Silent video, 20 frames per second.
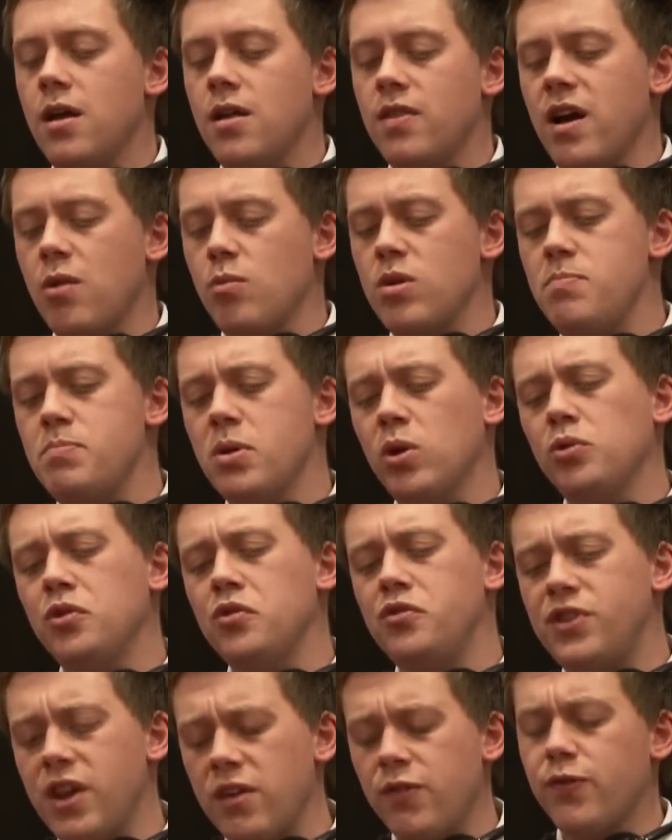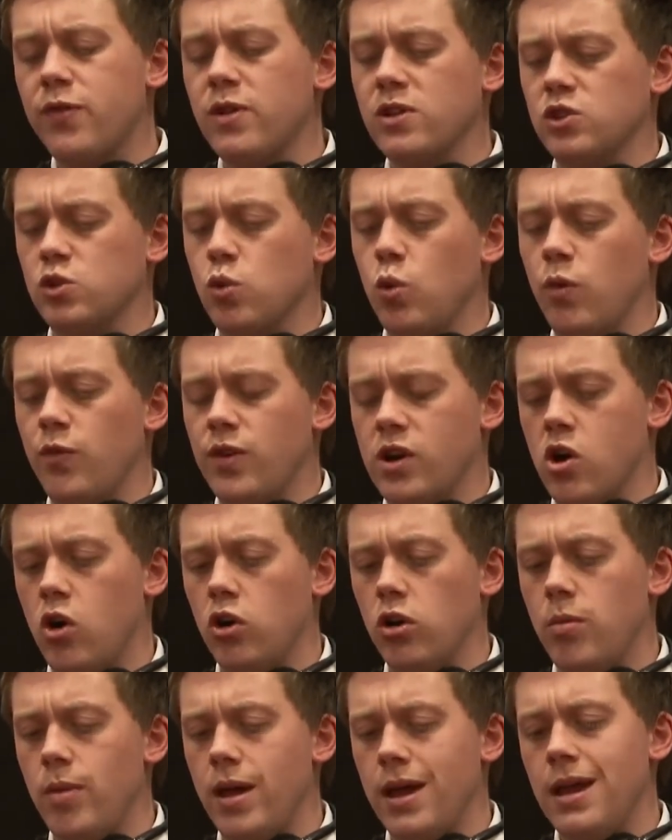that we build a different sort of
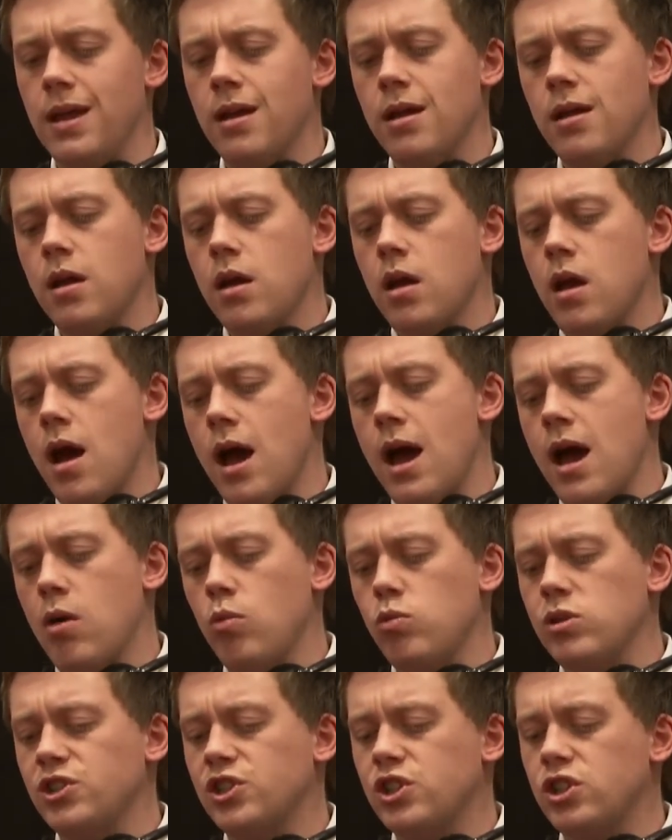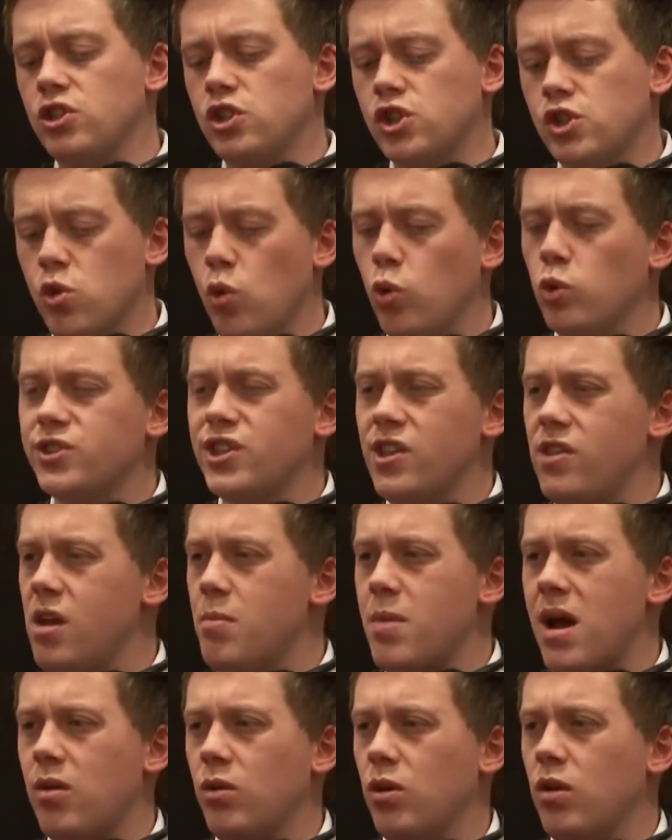economy uh, which can shorten the
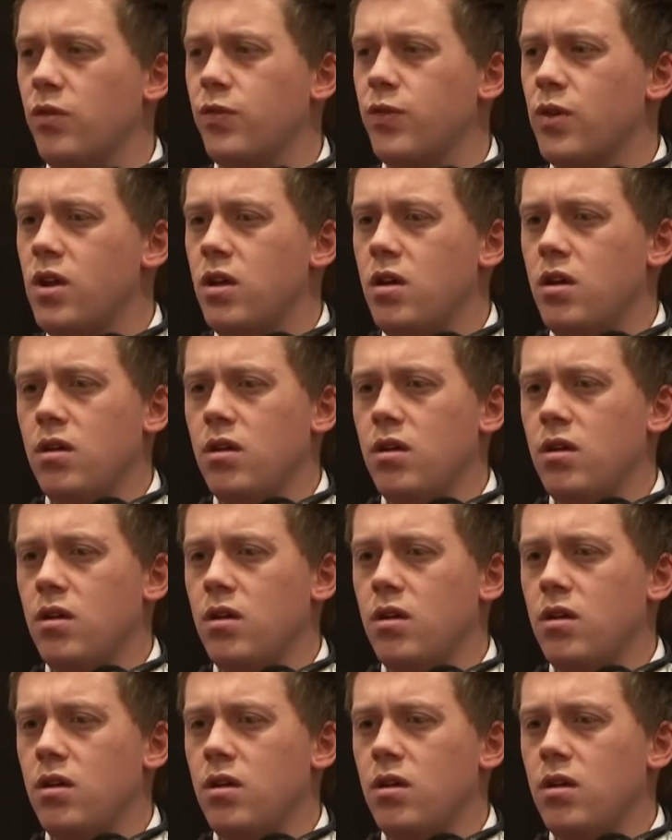amount of